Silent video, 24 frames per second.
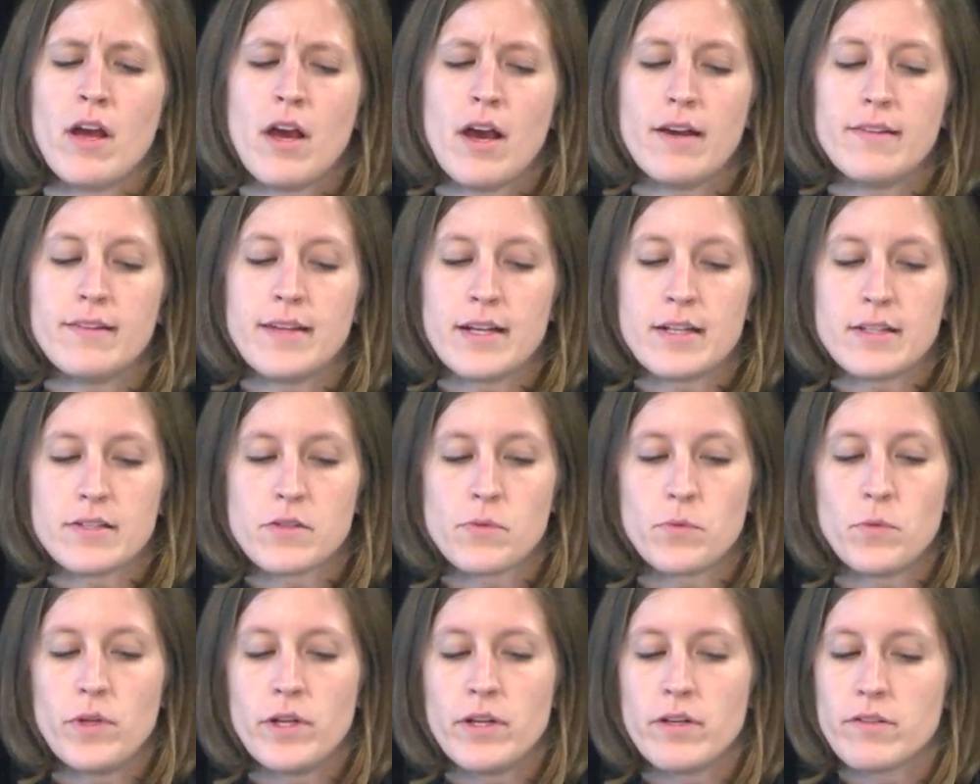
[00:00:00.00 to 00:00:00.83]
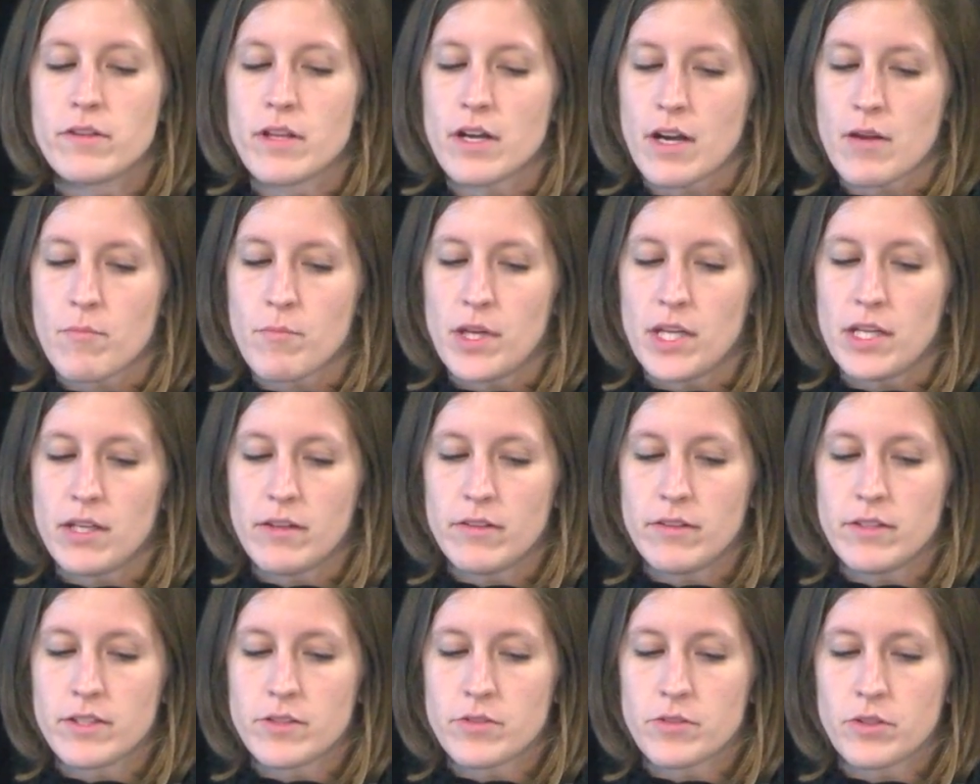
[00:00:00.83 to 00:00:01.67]
and that it's weird that I'm
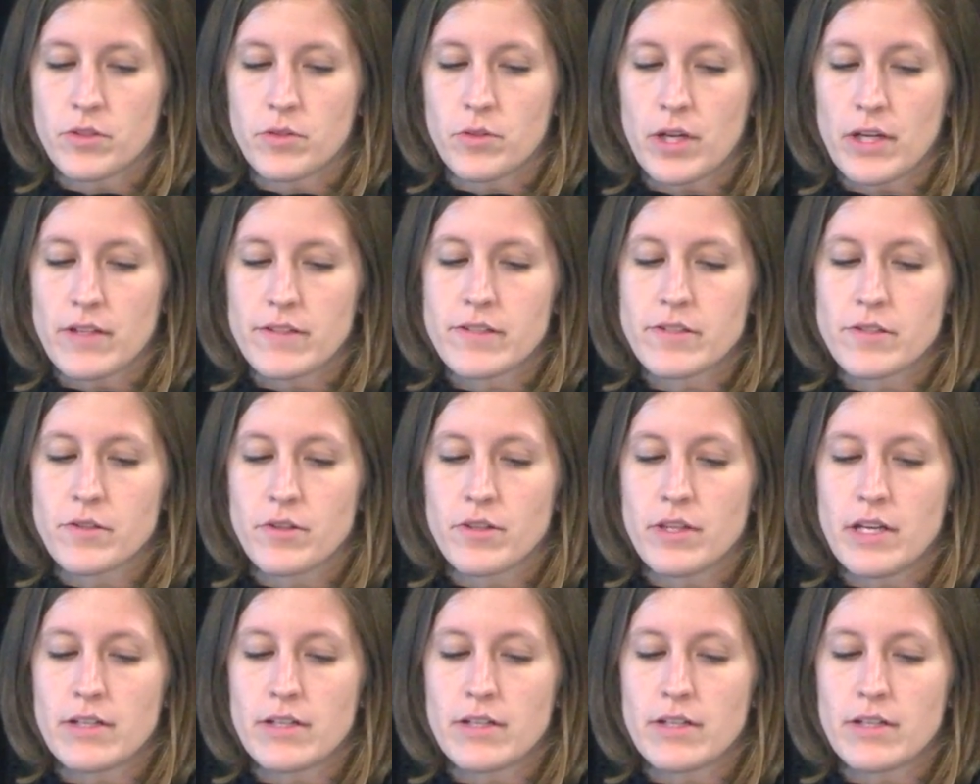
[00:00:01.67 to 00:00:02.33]
making these requests or